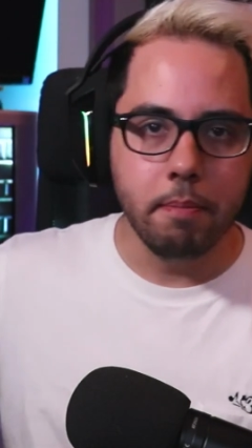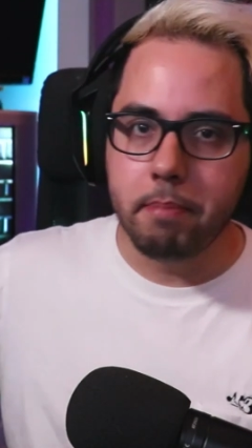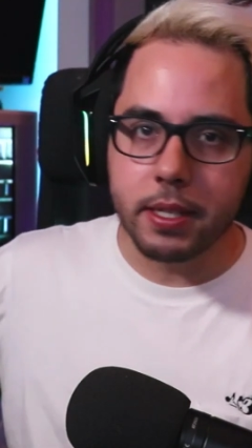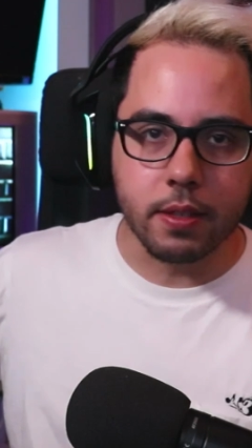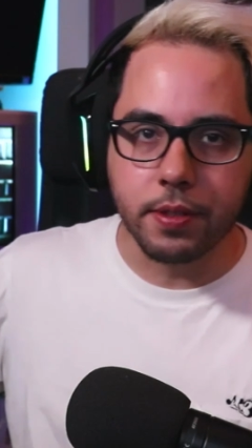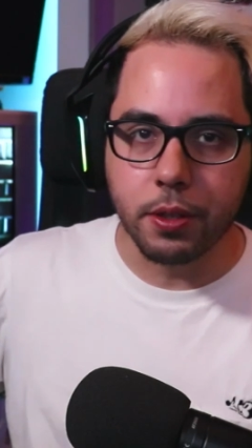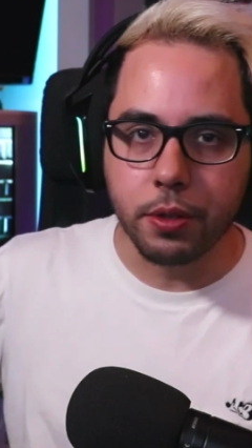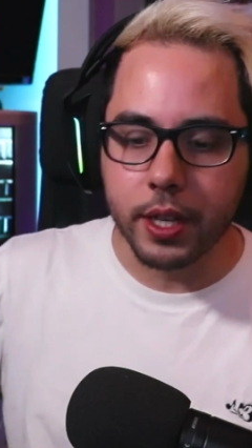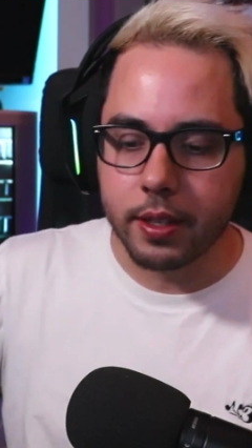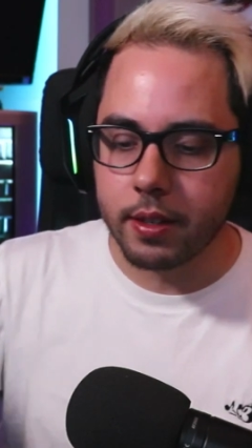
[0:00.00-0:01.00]
Must have
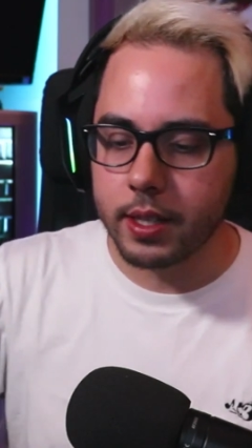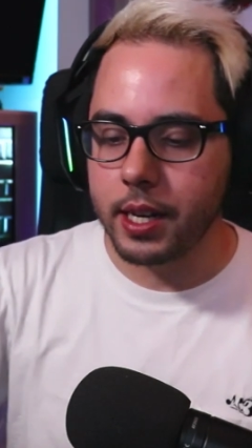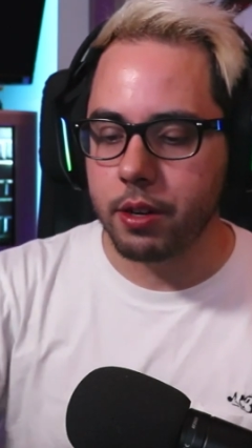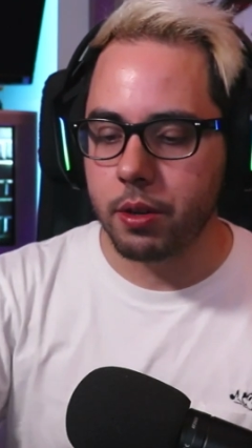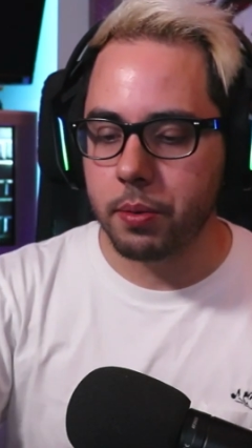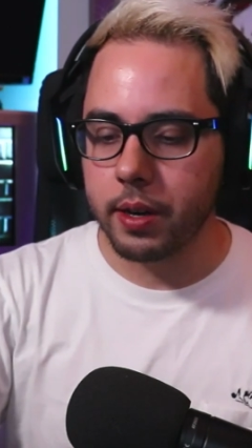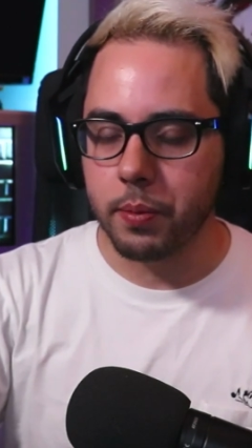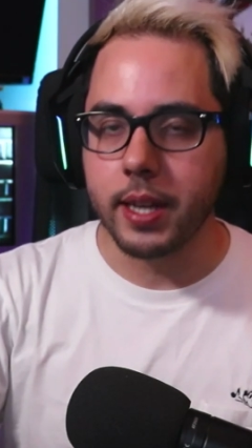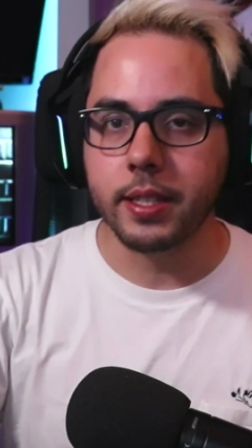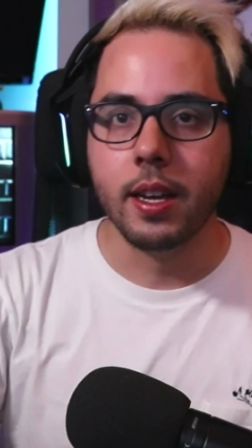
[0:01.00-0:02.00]
sold it because I don't know where it
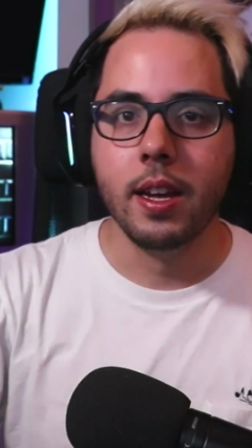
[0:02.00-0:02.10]
went.